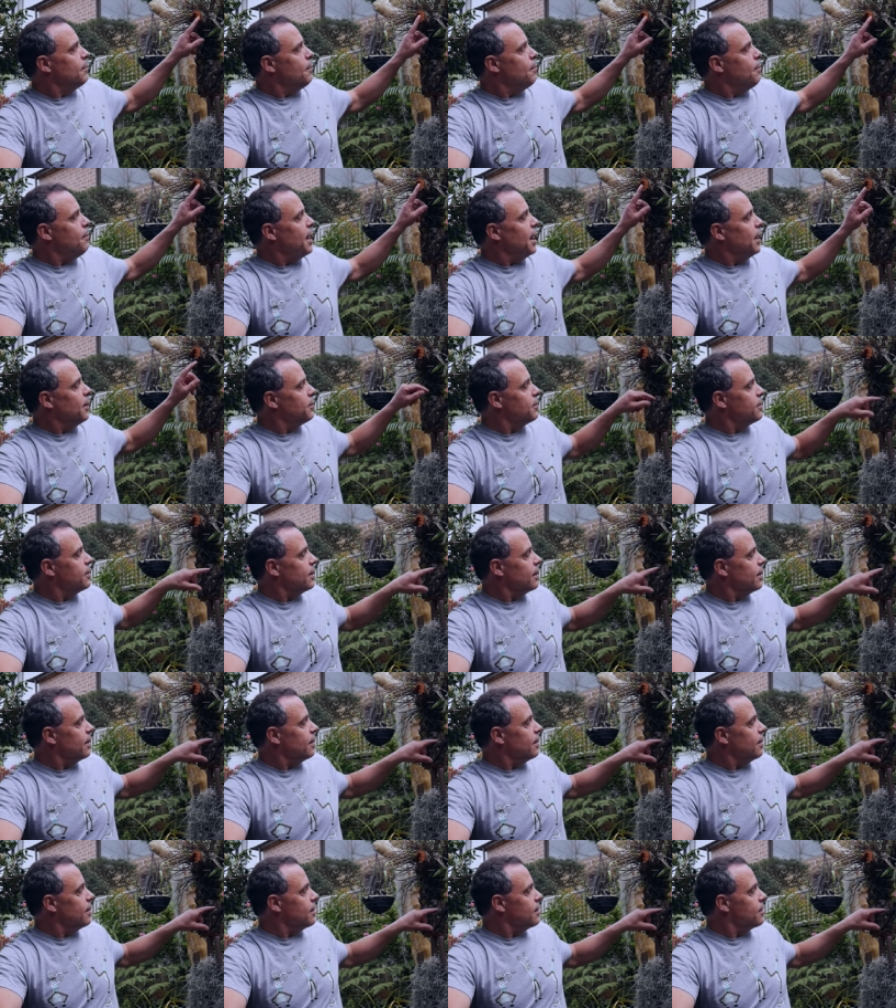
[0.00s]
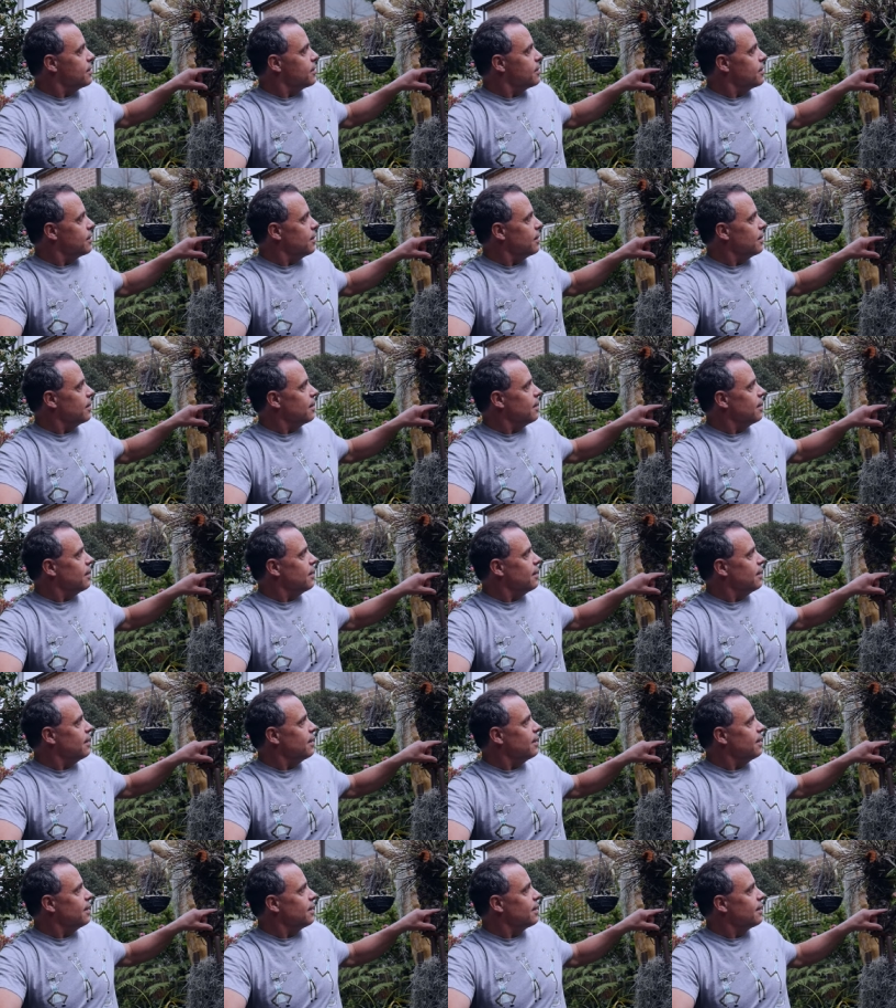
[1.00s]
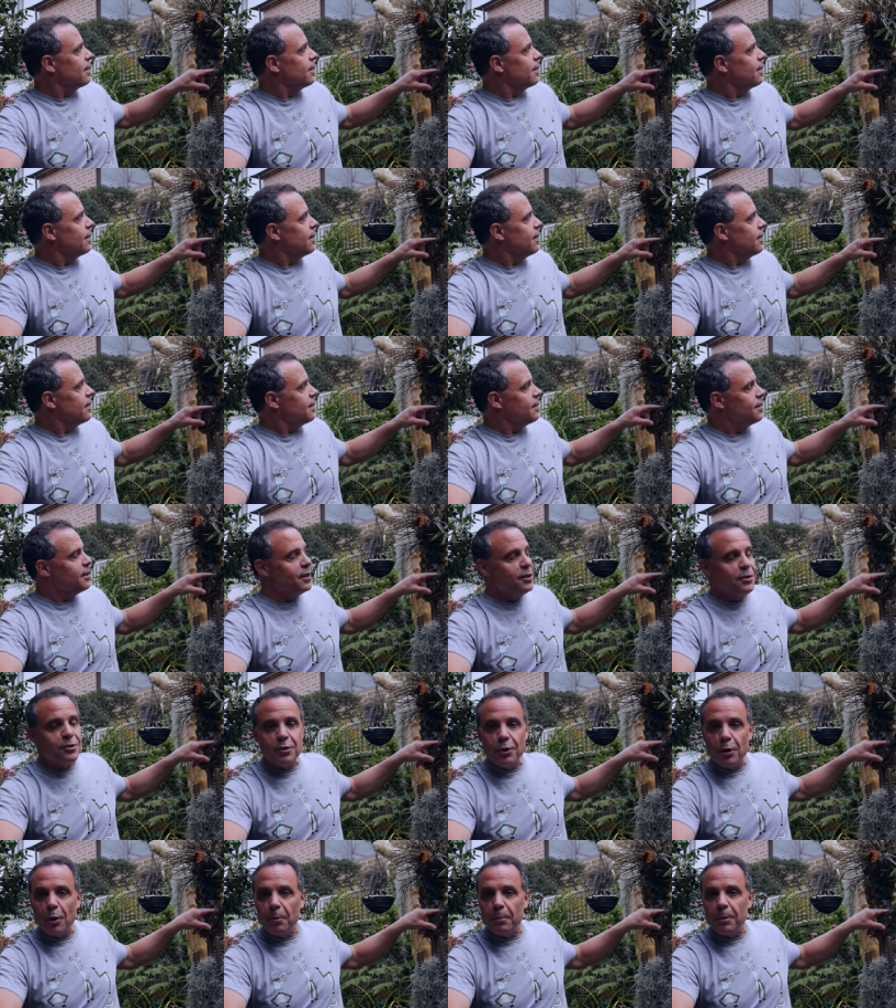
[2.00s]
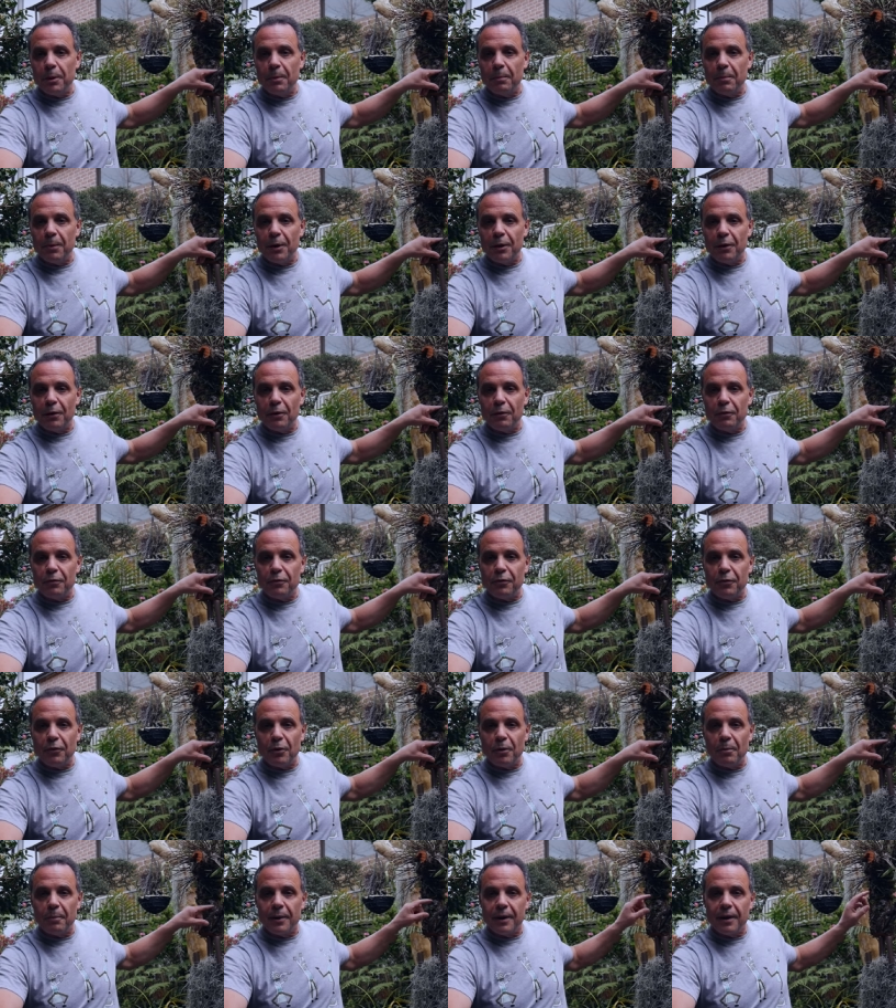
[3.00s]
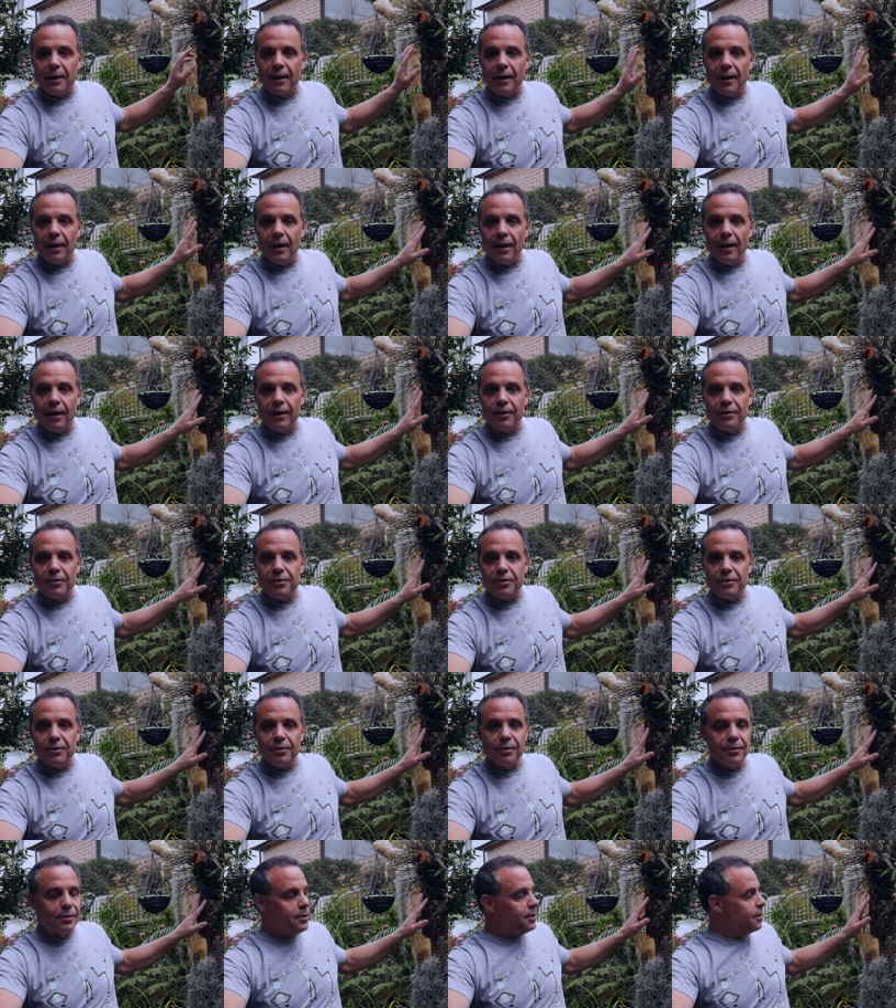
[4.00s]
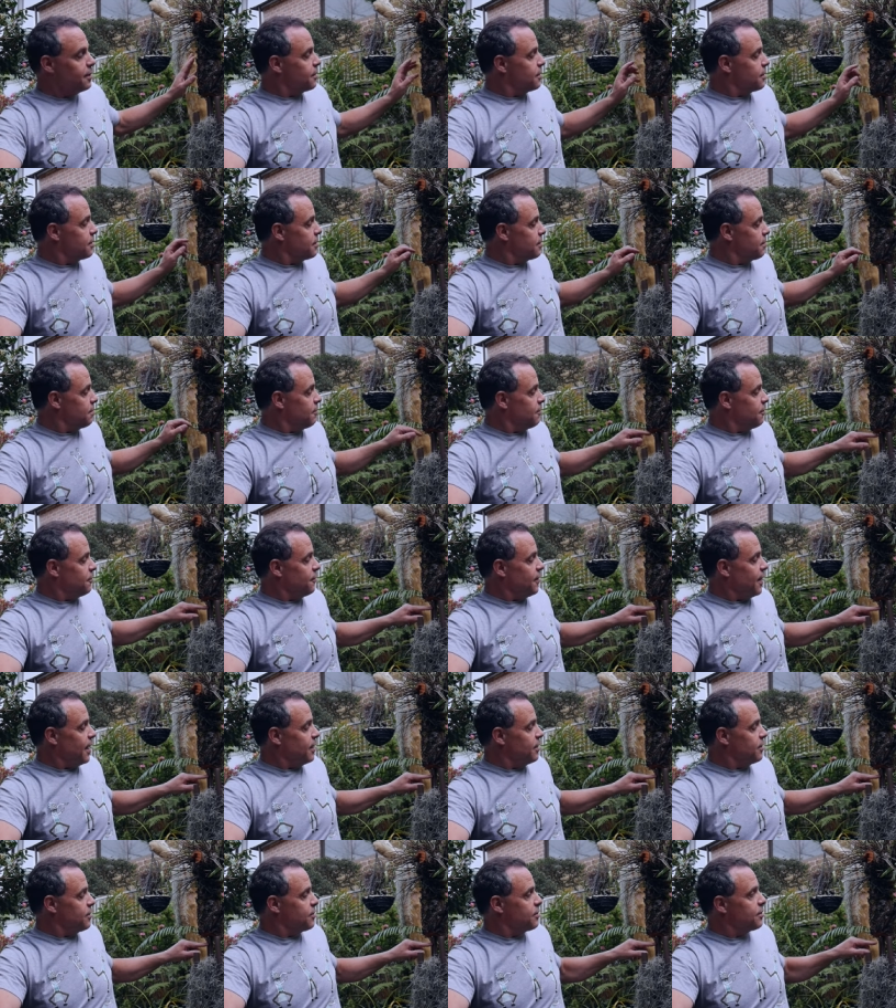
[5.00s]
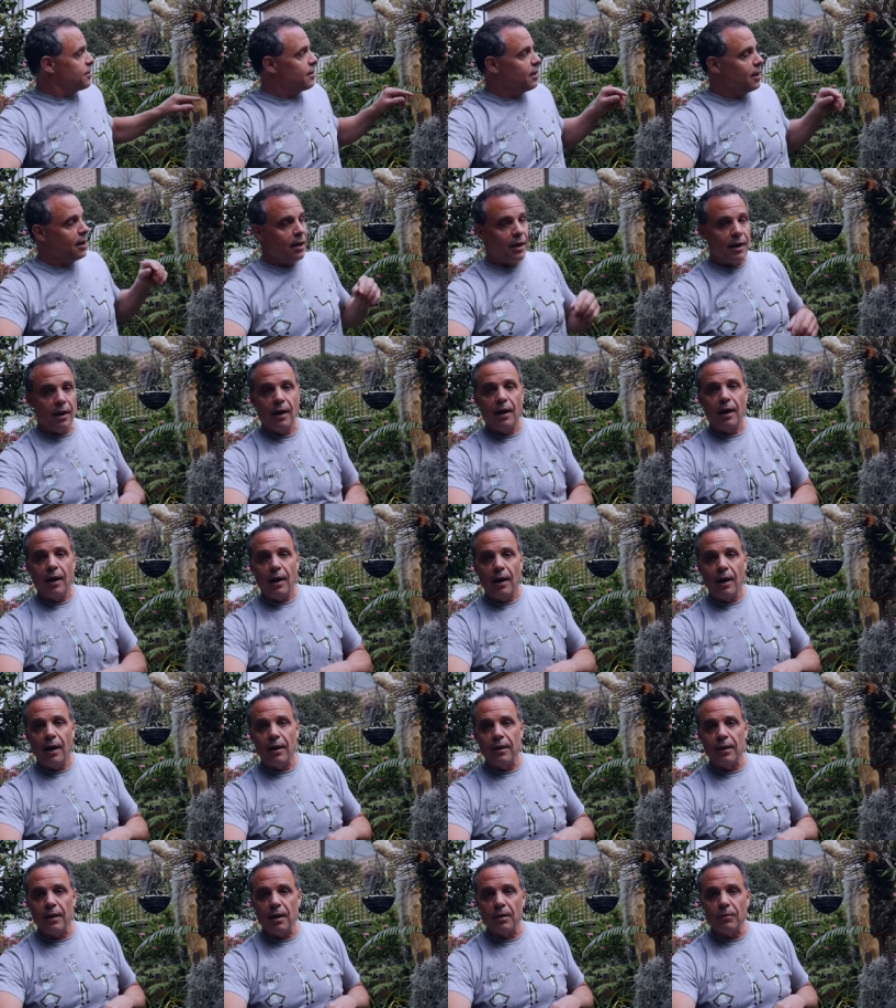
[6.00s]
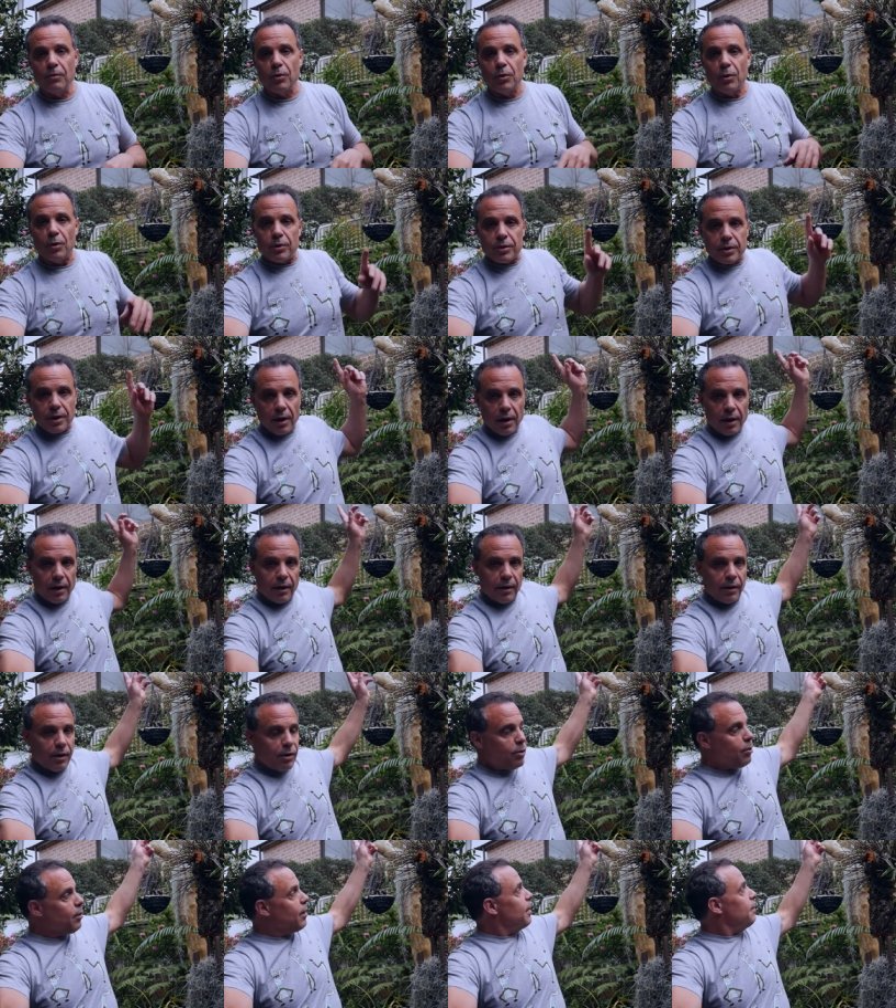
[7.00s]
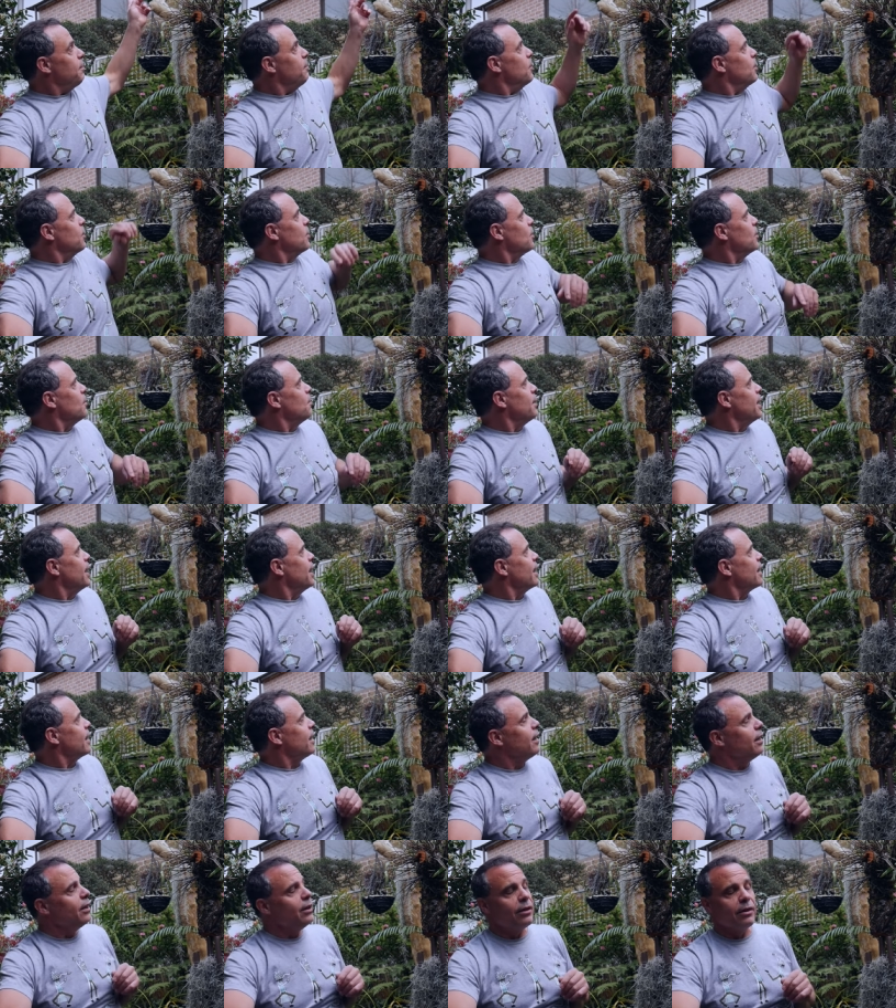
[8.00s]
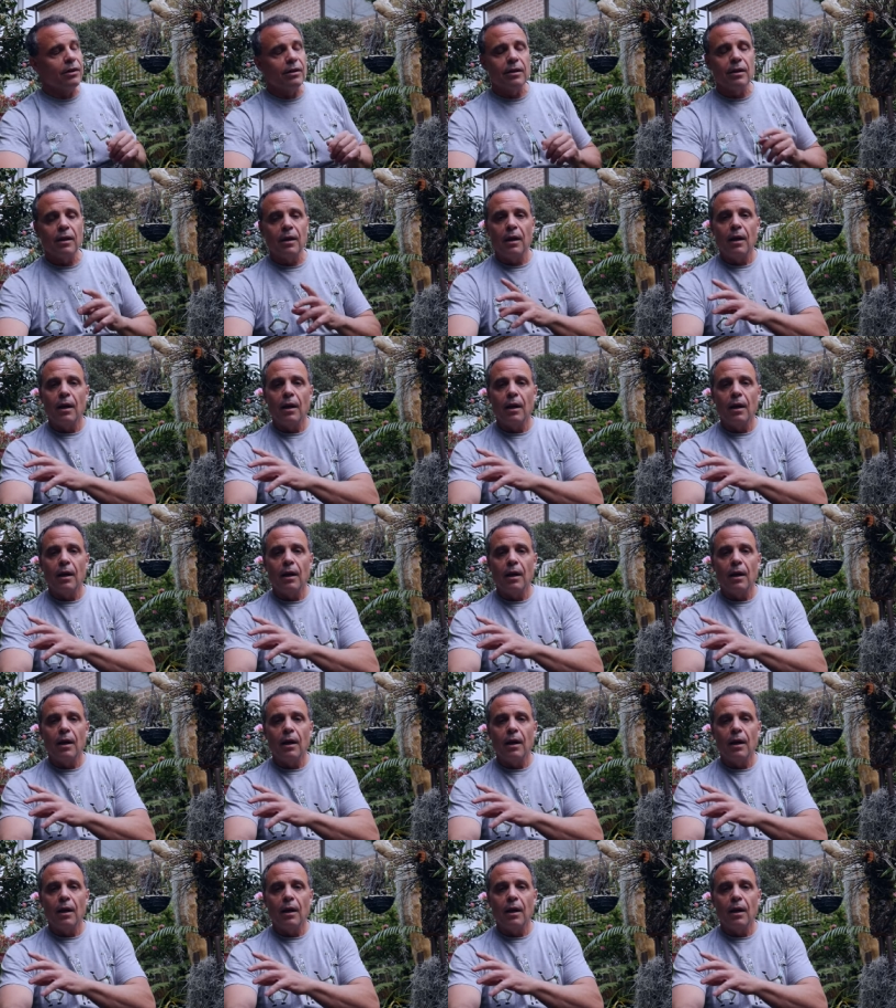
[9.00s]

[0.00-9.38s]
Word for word: mounting this little Dendrobium maniliforme onto this fence, and then of course cutting the crepe myrtle back here.